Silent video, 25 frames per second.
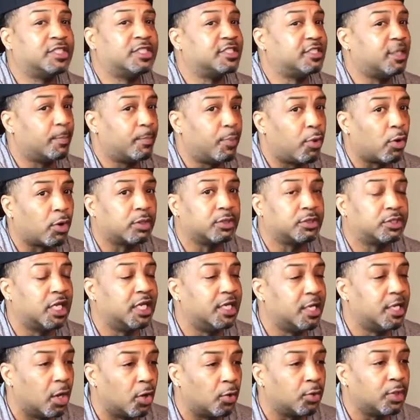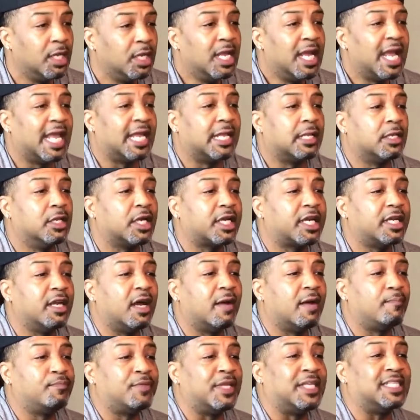is important to note. And looking
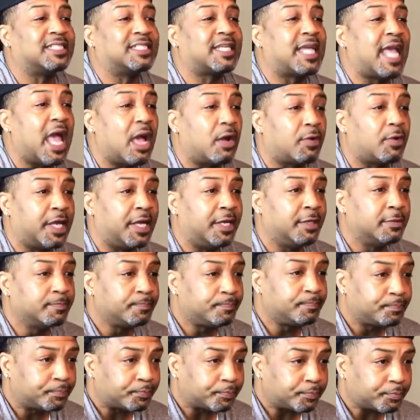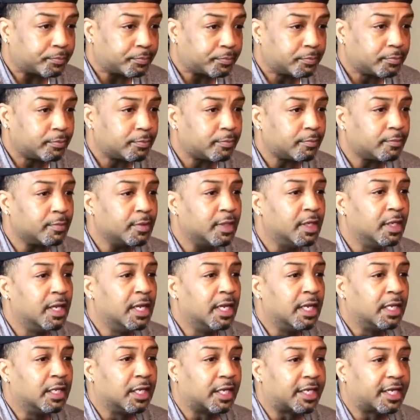up this county,
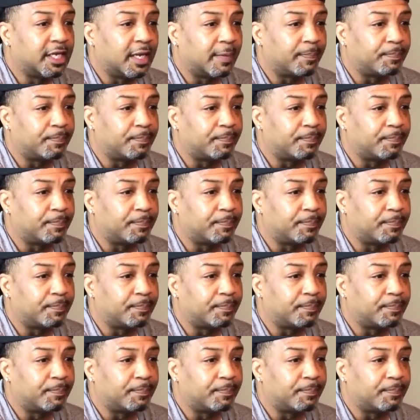which